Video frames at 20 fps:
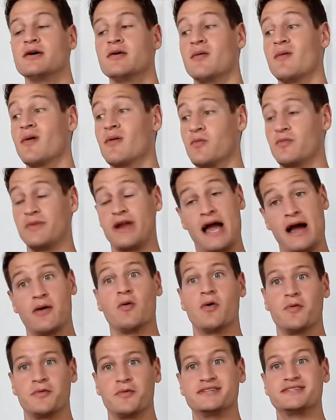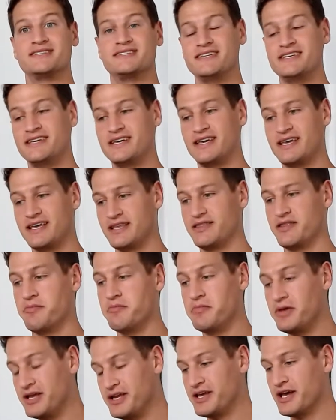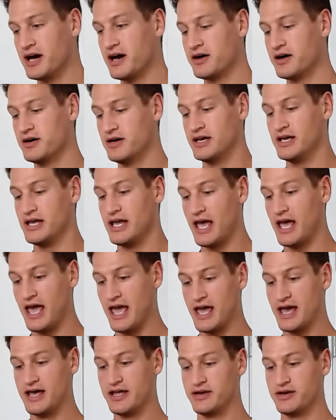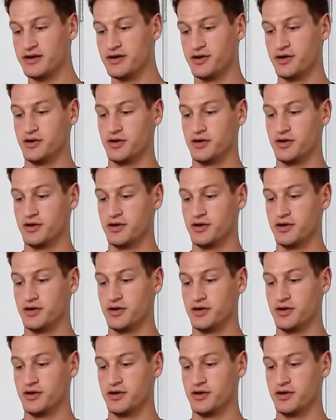what we see in the media, and